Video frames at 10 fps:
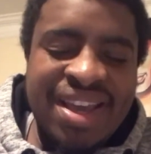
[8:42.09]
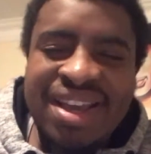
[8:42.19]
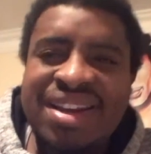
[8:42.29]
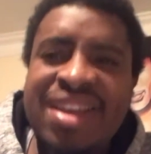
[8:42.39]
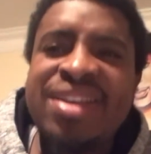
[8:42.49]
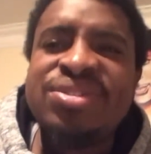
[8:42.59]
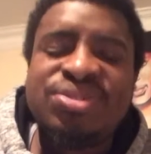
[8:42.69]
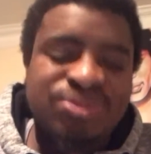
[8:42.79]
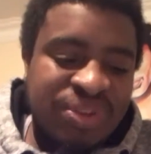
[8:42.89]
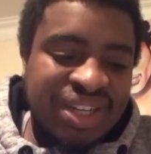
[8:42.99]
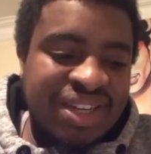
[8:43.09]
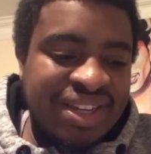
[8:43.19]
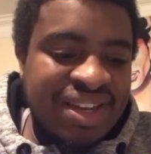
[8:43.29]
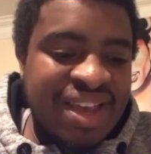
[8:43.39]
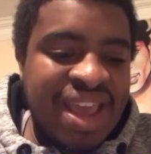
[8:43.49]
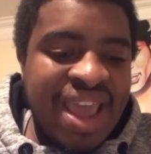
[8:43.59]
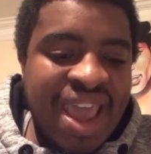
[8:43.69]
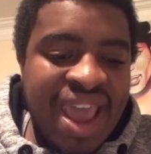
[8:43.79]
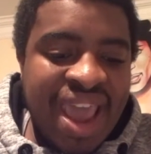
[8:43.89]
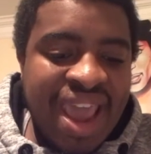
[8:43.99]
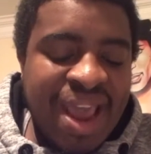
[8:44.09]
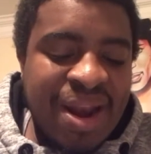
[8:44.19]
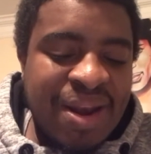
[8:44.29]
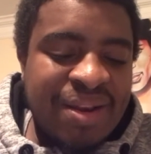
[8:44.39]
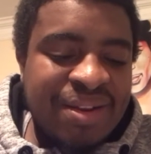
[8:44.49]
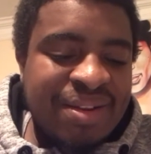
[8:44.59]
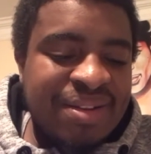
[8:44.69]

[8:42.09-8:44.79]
ending his streak and